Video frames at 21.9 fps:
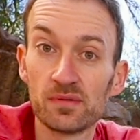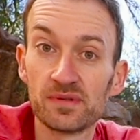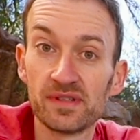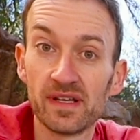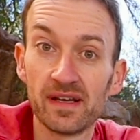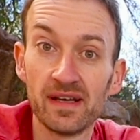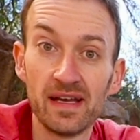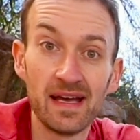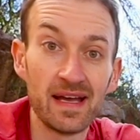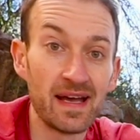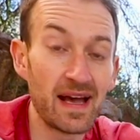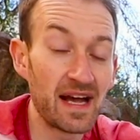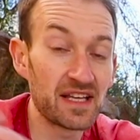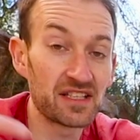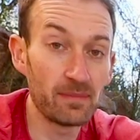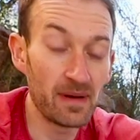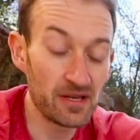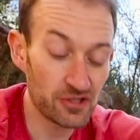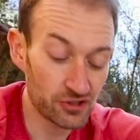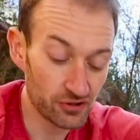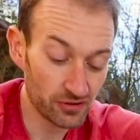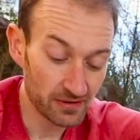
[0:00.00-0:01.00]
groupset. As
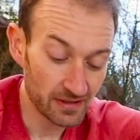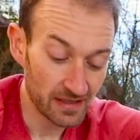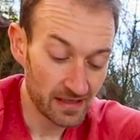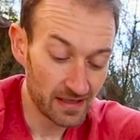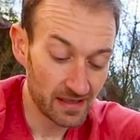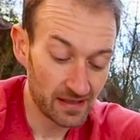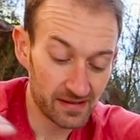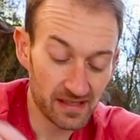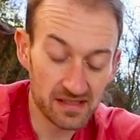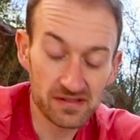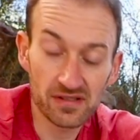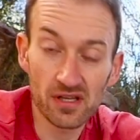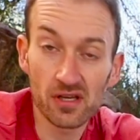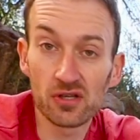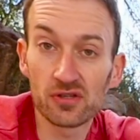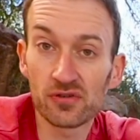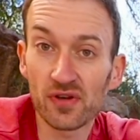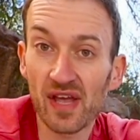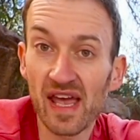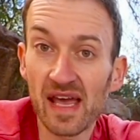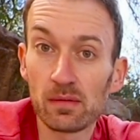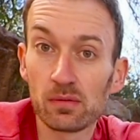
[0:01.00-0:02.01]
I mentioned, there's
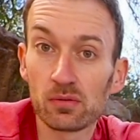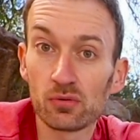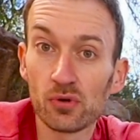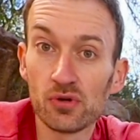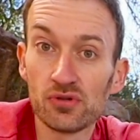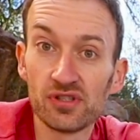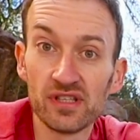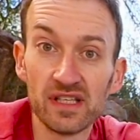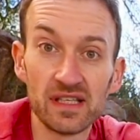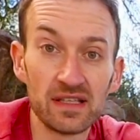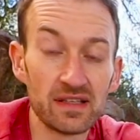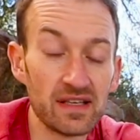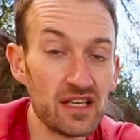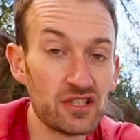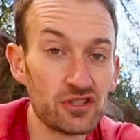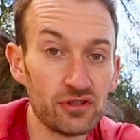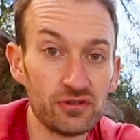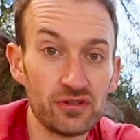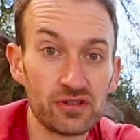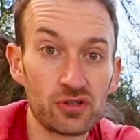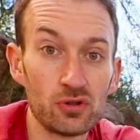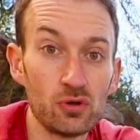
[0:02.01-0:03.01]
no cable routing
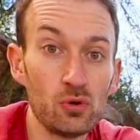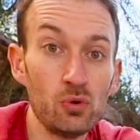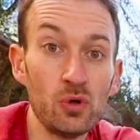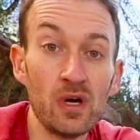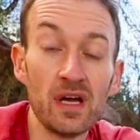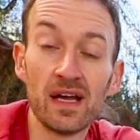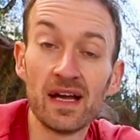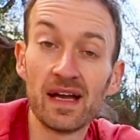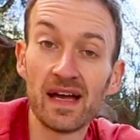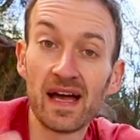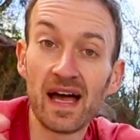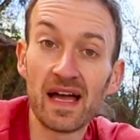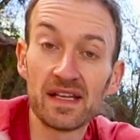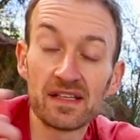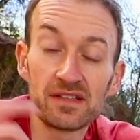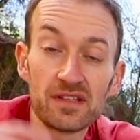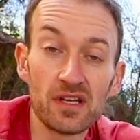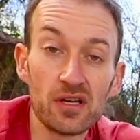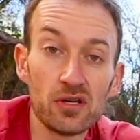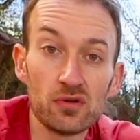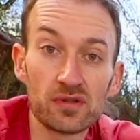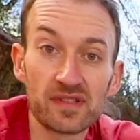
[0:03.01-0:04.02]
issues at all, and
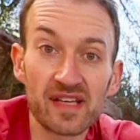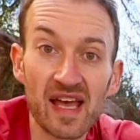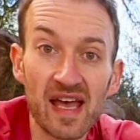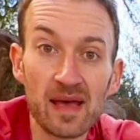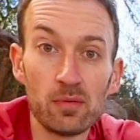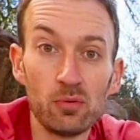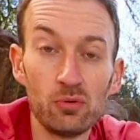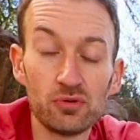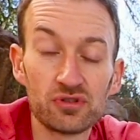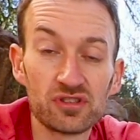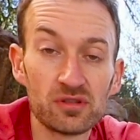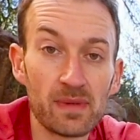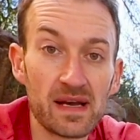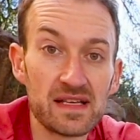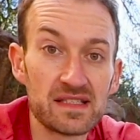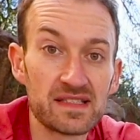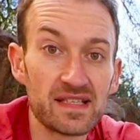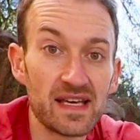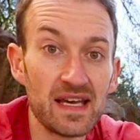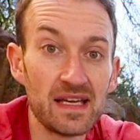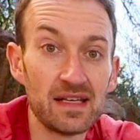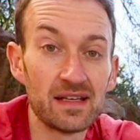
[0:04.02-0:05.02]
there's no cable to
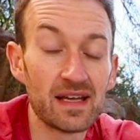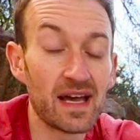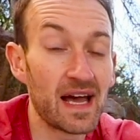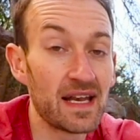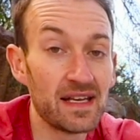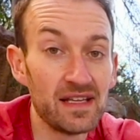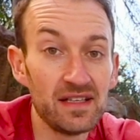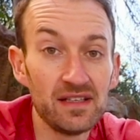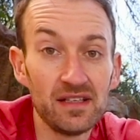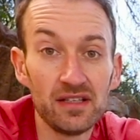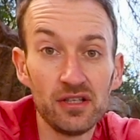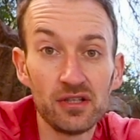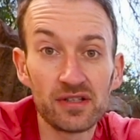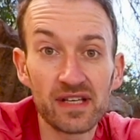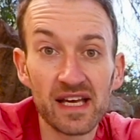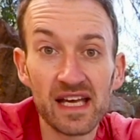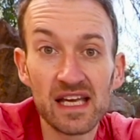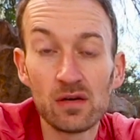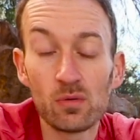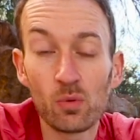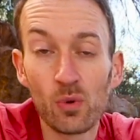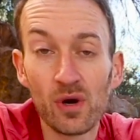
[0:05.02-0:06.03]
maintain. And in the
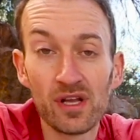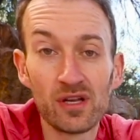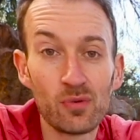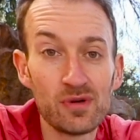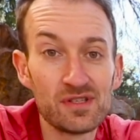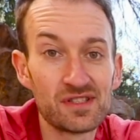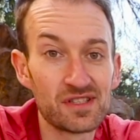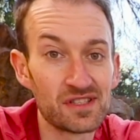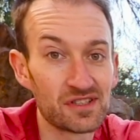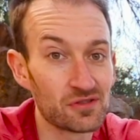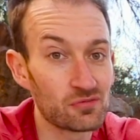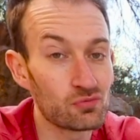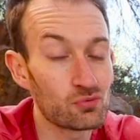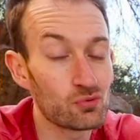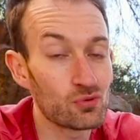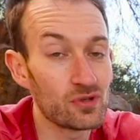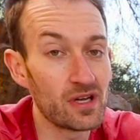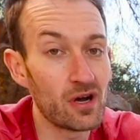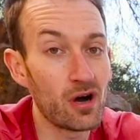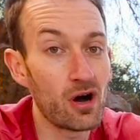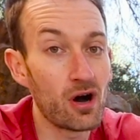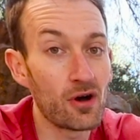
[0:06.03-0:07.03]
UK, where the winters are
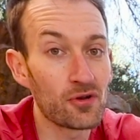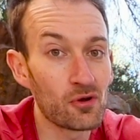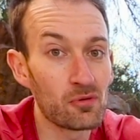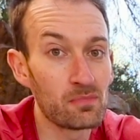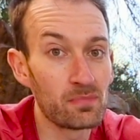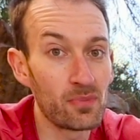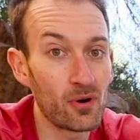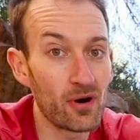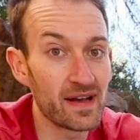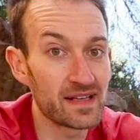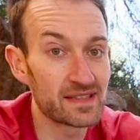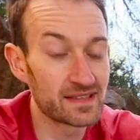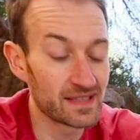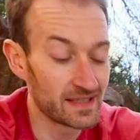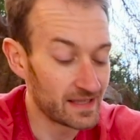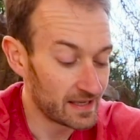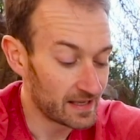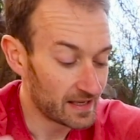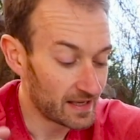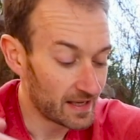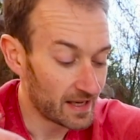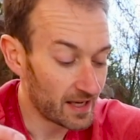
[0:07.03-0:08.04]
really hard on bikes,
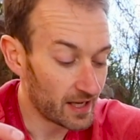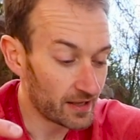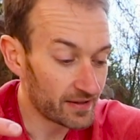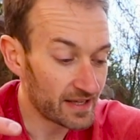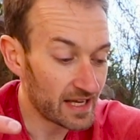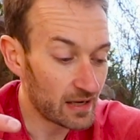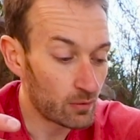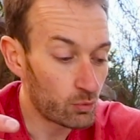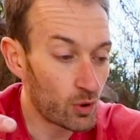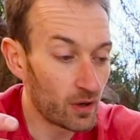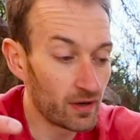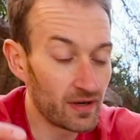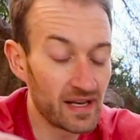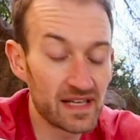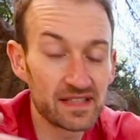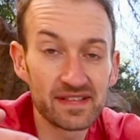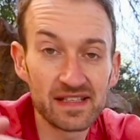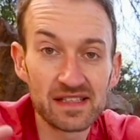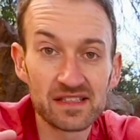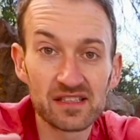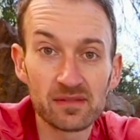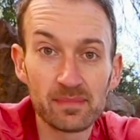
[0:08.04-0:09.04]
that one
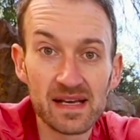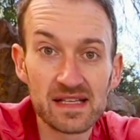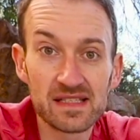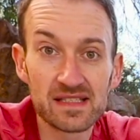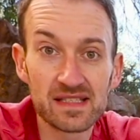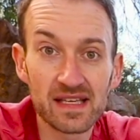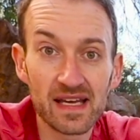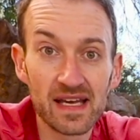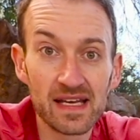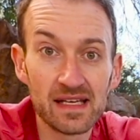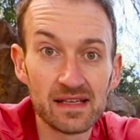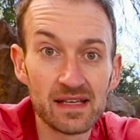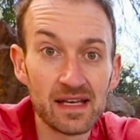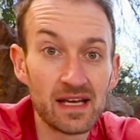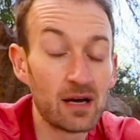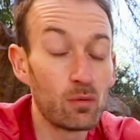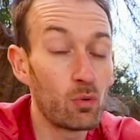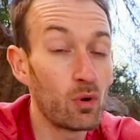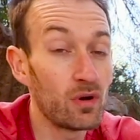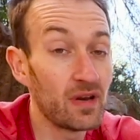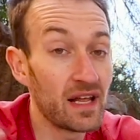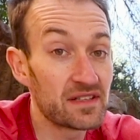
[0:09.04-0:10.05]
less thing to maintain,
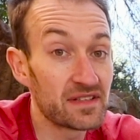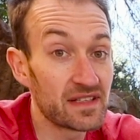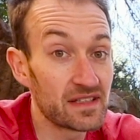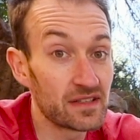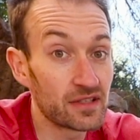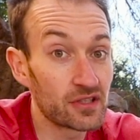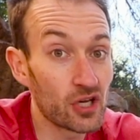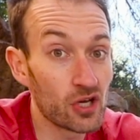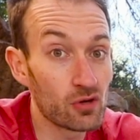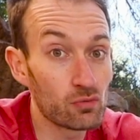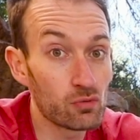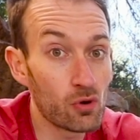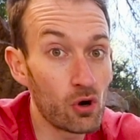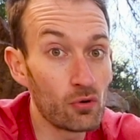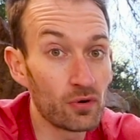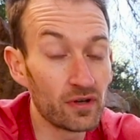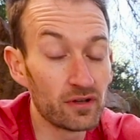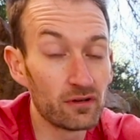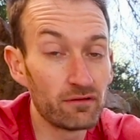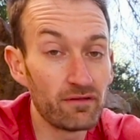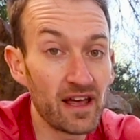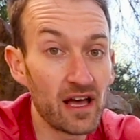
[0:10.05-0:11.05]
one less thing to go
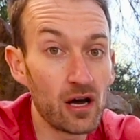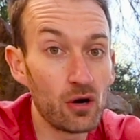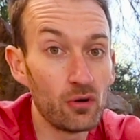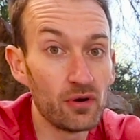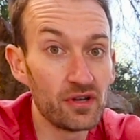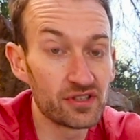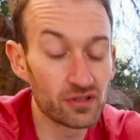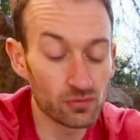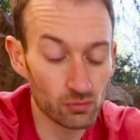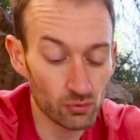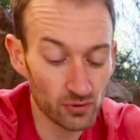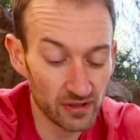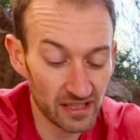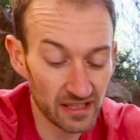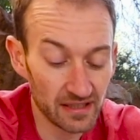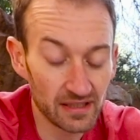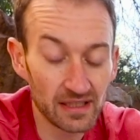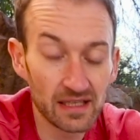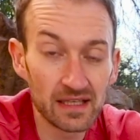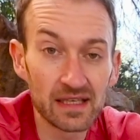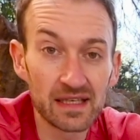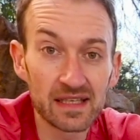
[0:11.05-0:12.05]
wrong and fail is a
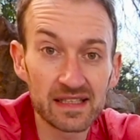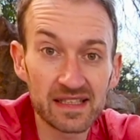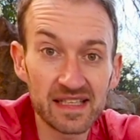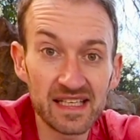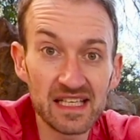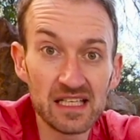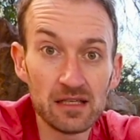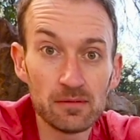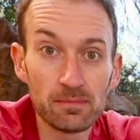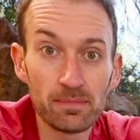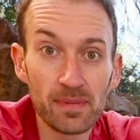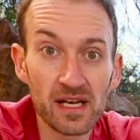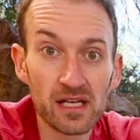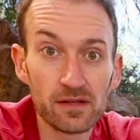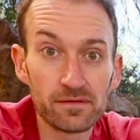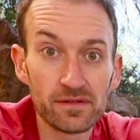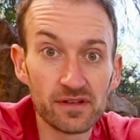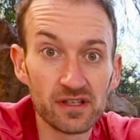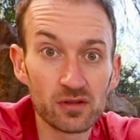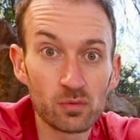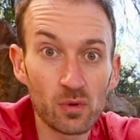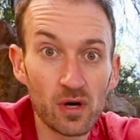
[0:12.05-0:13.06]
really key
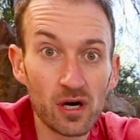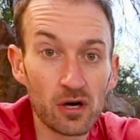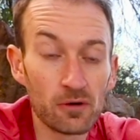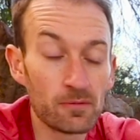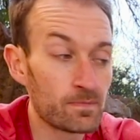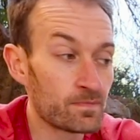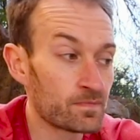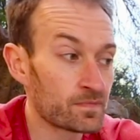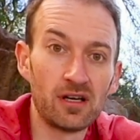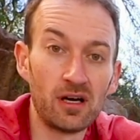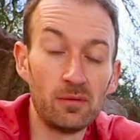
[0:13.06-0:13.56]
benefit as well.